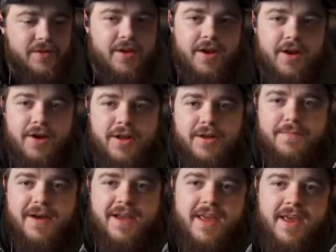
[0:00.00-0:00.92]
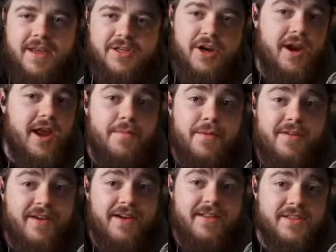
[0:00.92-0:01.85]
Monkey Edge. All right, I'm gonna
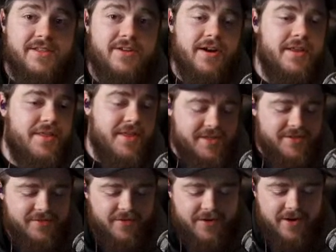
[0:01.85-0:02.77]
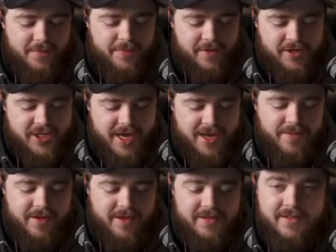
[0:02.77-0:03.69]
find this. Sorry, thanks for helping chat
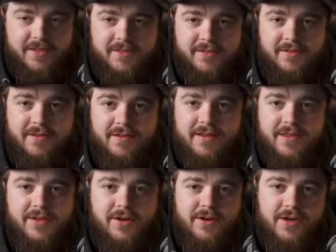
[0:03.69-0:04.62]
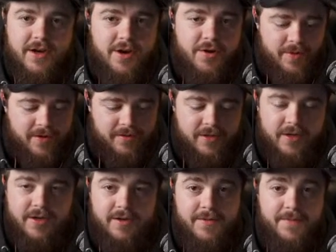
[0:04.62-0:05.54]
because it's hard to know where to
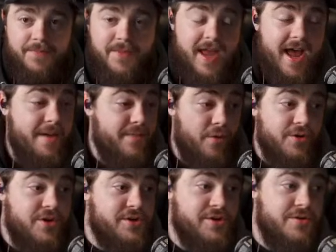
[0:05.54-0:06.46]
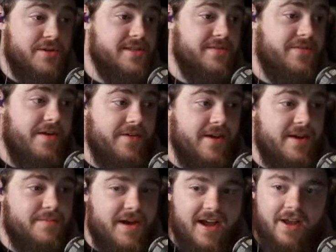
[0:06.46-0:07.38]
look. I'm holding you to this. If I find a
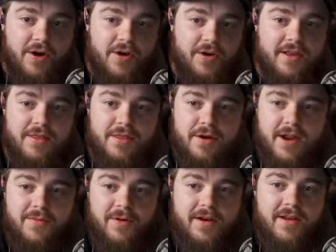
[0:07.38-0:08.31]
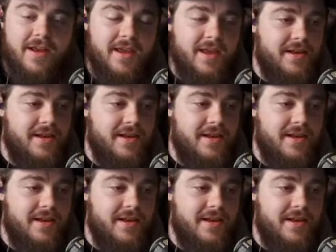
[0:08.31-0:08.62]
bog oak 31